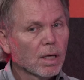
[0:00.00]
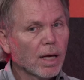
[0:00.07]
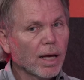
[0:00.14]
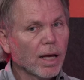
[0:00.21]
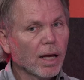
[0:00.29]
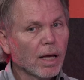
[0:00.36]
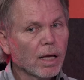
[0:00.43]

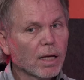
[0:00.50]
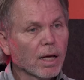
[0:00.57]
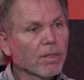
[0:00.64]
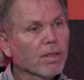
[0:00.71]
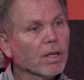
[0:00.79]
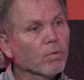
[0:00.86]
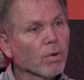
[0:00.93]
And I
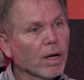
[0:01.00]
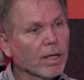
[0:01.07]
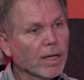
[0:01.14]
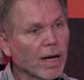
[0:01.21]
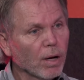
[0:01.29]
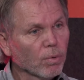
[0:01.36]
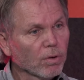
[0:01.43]
think right
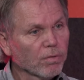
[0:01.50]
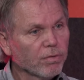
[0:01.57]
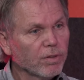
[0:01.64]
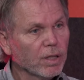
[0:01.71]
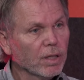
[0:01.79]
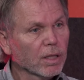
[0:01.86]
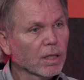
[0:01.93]
now we're
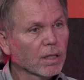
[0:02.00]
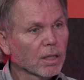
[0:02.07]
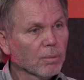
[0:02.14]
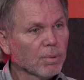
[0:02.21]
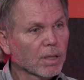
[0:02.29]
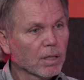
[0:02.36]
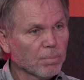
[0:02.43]
feeling a
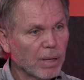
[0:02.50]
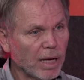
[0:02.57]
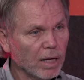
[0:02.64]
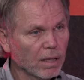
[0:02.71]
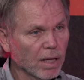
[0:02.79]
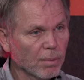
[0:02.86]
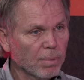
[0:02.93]
little bit of the
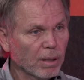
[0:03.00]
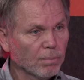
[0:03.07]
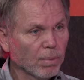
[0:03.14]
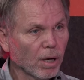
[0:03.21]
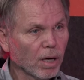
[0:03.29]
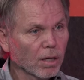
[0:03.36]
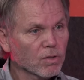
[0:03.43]
pain of that big
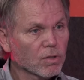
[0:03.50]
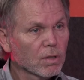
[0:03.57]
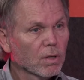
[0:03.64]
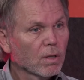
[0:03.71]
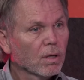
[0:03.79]
box.